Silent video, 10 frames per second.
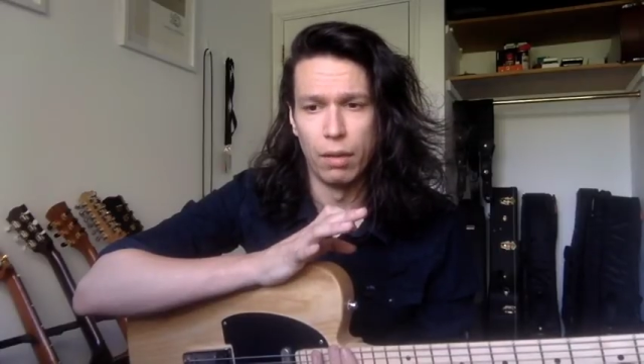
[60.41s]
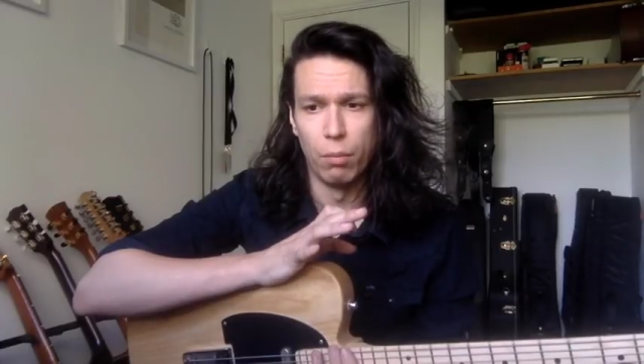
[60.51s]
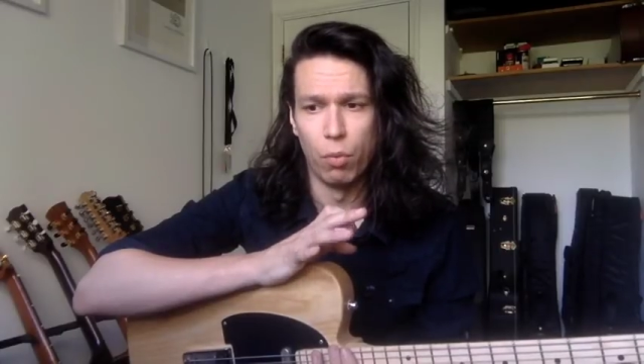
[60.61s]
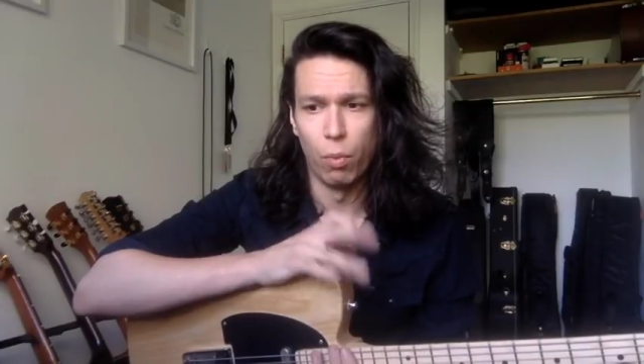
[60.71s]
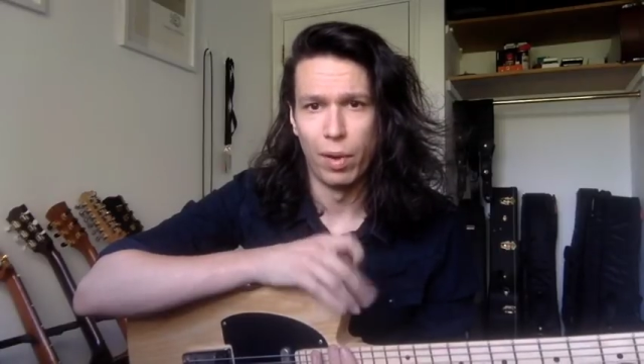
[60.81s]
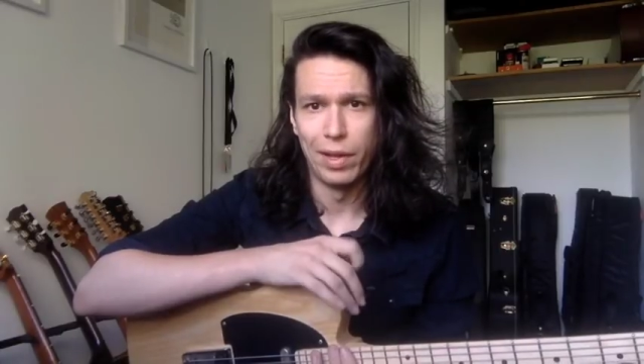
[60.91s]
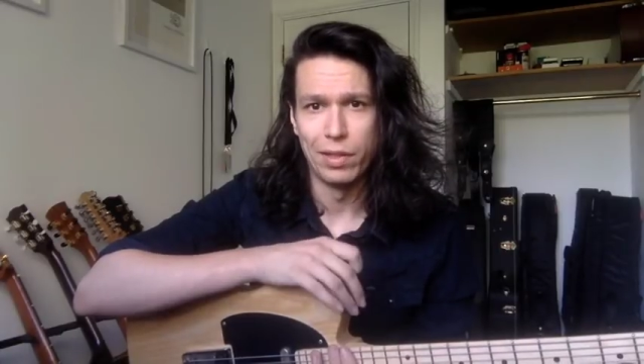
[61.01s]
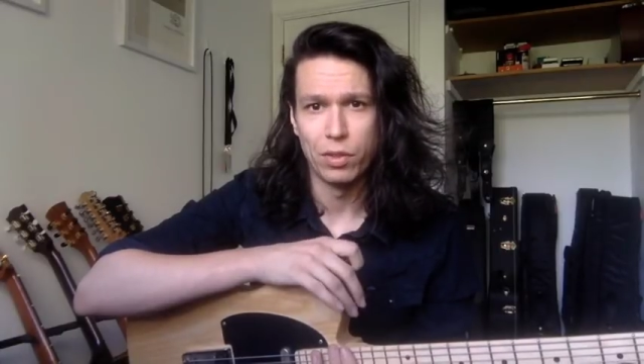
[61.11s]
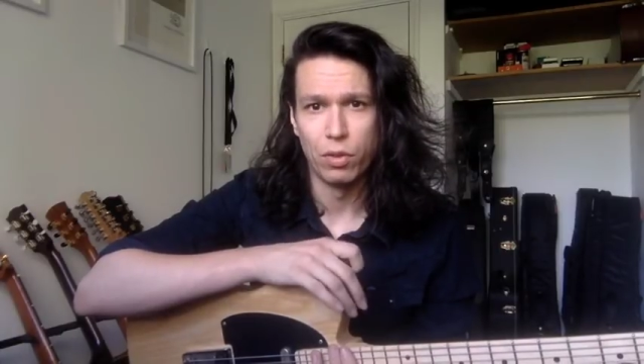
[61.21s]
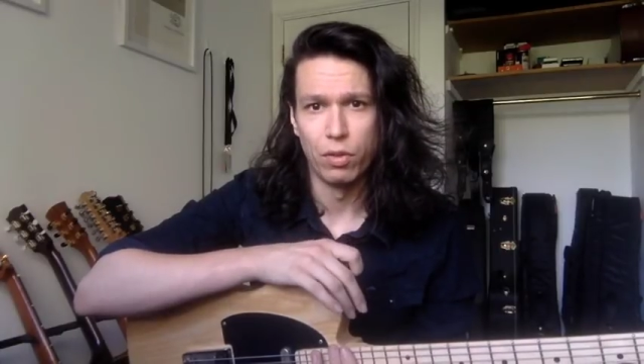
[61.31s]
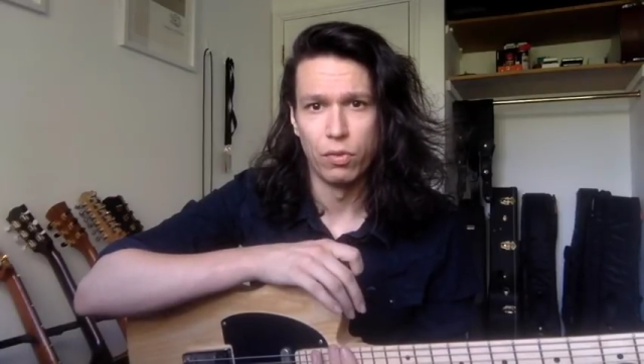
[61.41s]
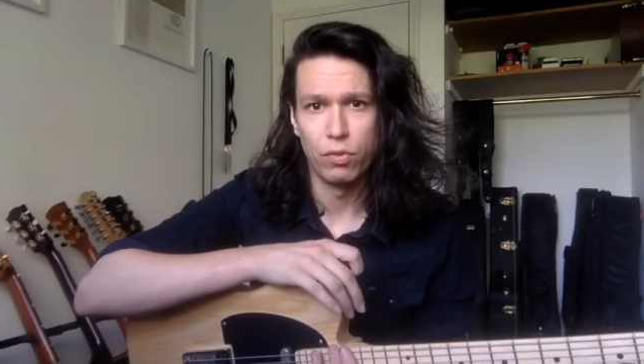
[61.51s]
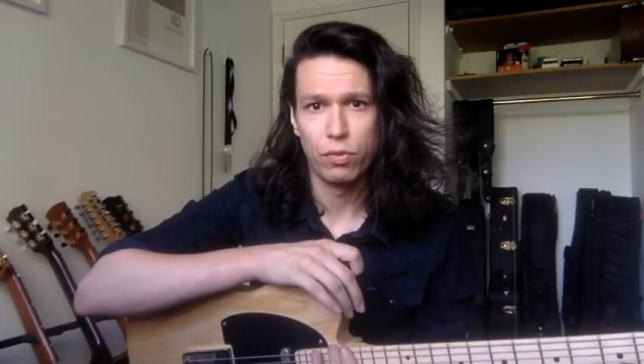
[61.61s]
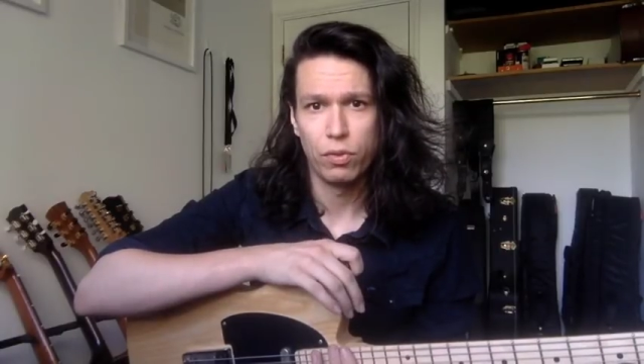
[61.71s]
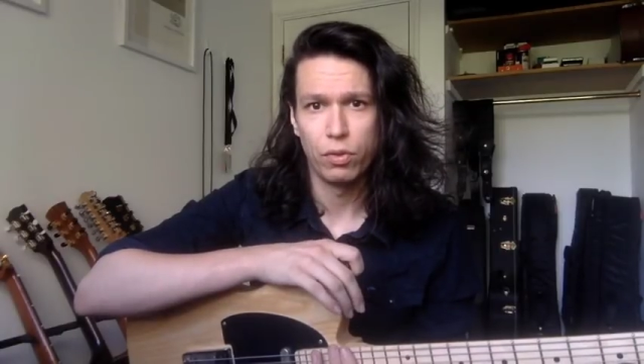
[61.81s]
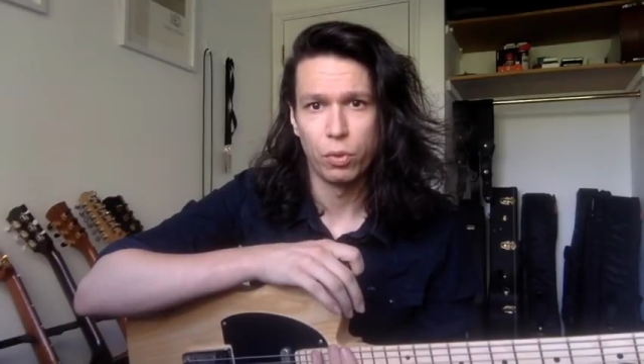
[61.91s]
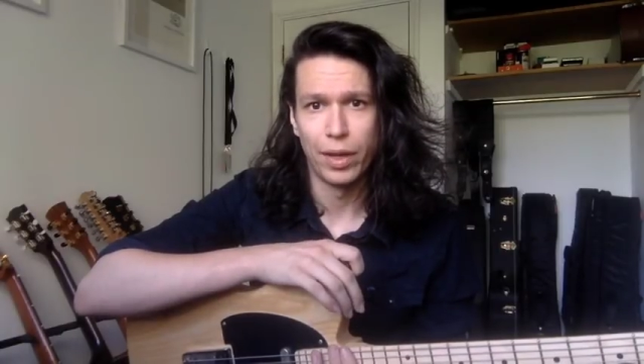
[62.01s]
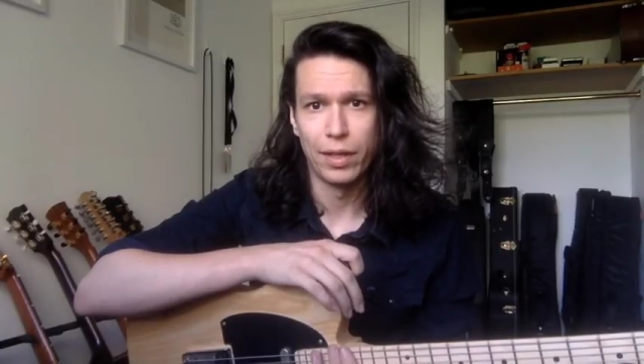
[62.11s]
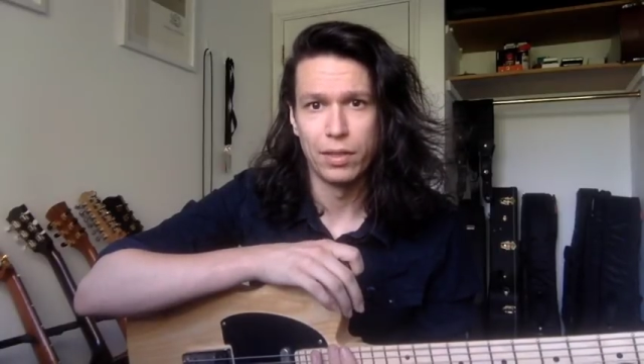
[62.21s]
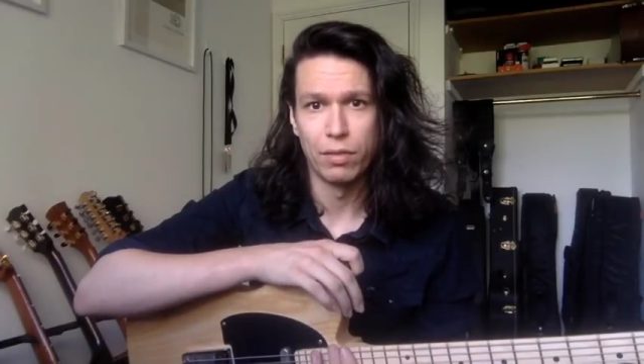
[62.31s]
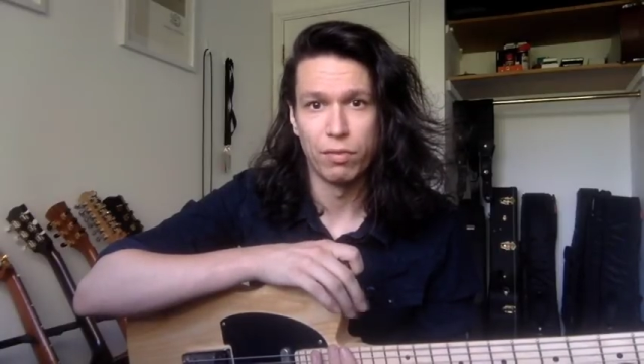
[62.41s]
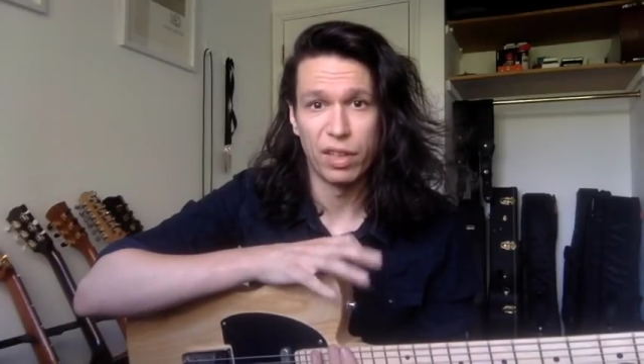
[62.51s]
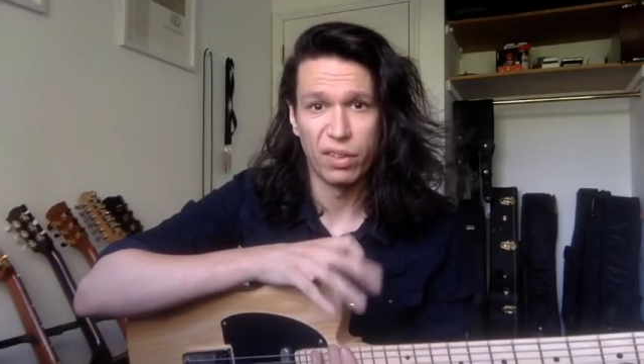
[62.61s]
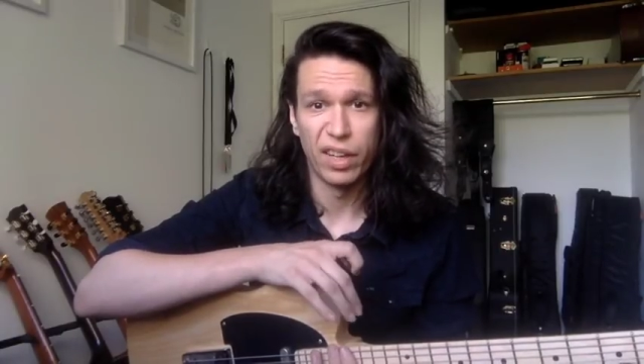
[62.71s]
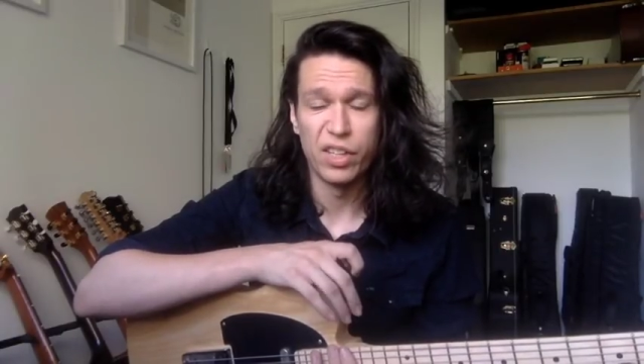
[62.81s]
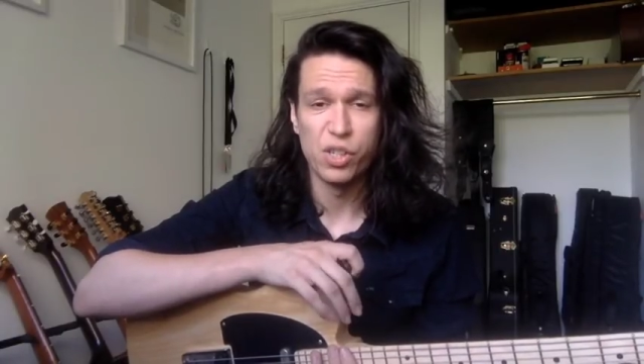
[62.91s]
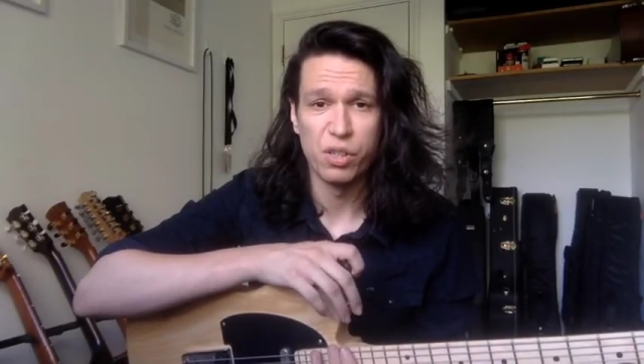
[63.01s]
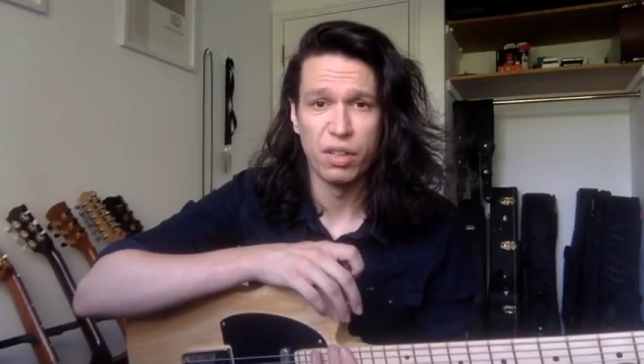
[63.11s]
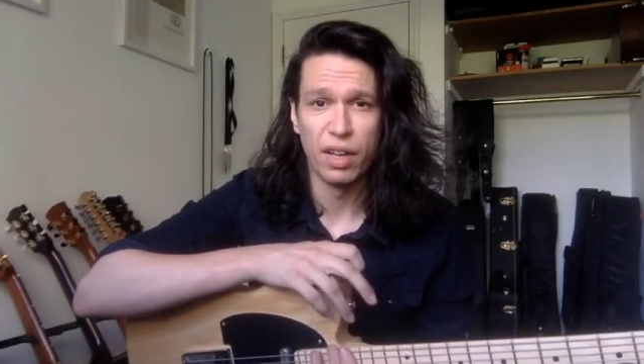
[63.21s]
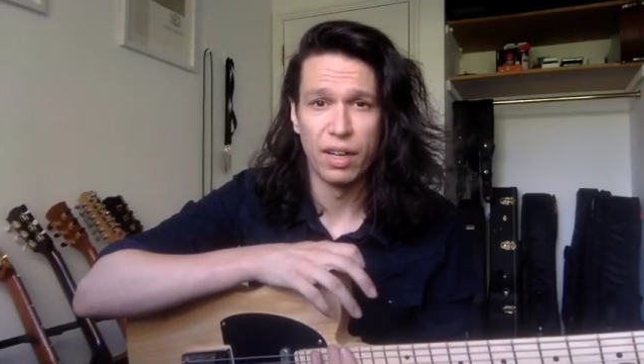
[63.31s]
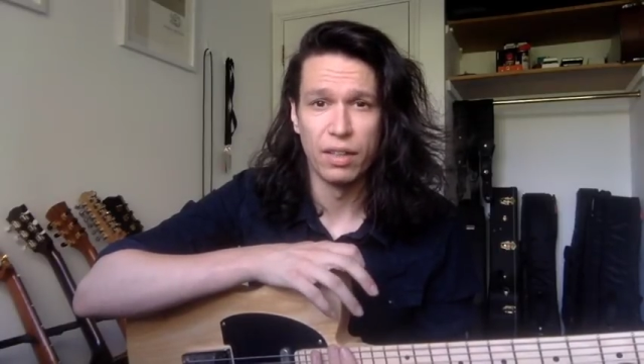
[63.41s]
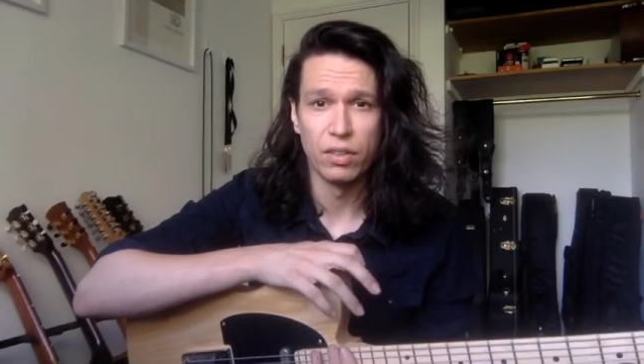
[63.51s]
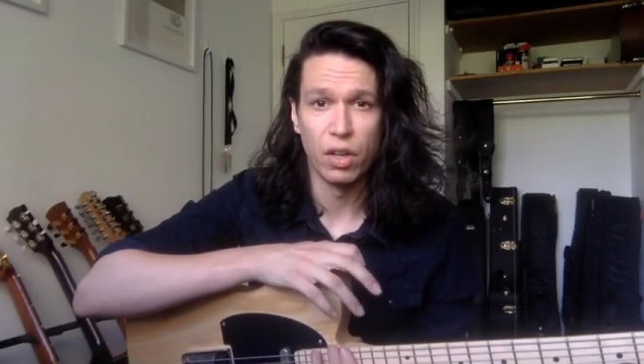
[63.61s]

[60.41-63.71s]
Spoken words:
ways of creating variation and